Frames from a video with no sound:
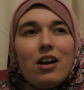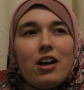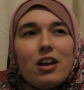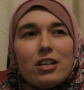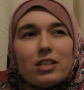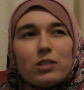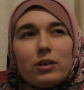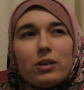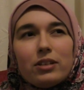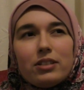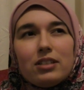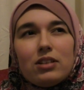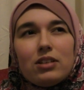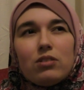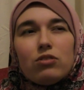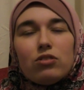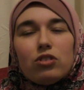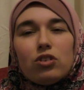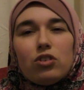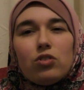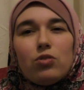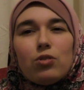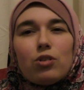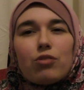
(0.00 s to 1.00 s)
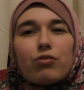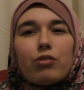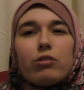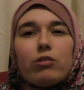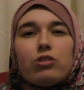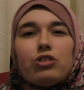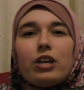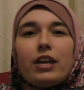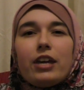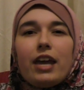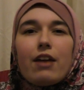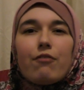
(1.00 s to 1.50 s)
So I still do
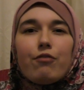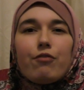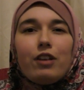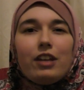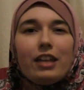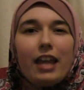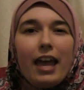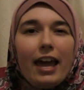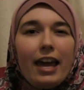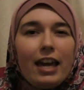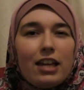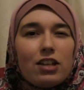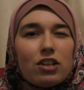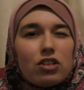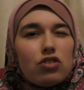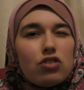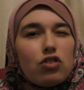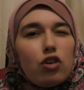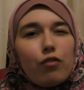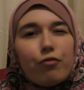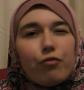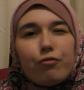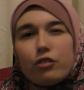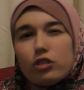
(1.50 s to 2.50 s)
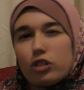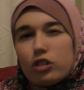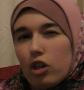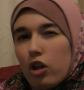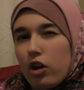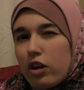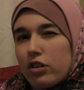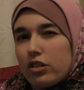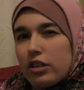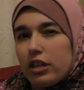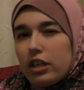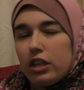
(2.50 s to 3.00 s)
crochet every day, just not for as
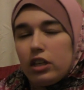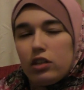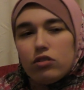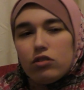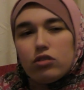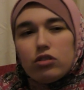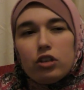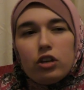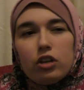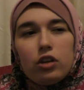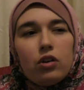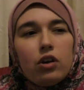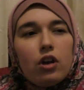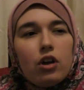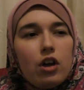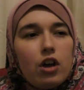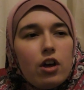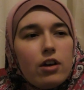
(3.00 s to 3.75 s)
long as I used to.